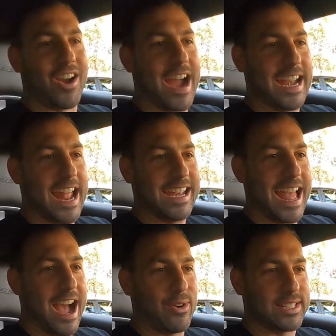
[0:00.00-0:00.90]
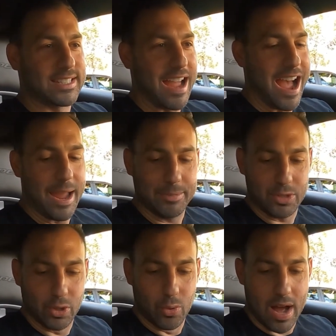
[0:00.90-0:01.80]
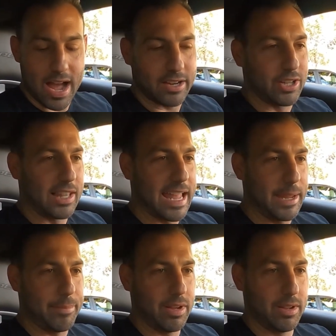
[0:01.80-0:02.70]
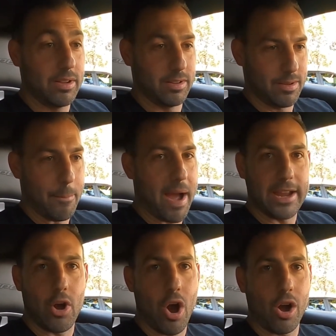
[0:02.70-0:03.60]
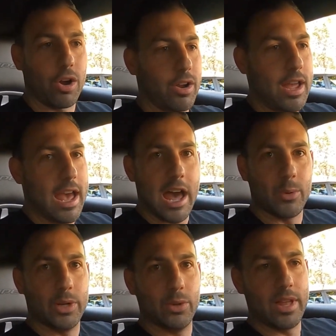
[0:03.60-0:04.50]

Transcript: right, and now it's time to claim my car. How do we do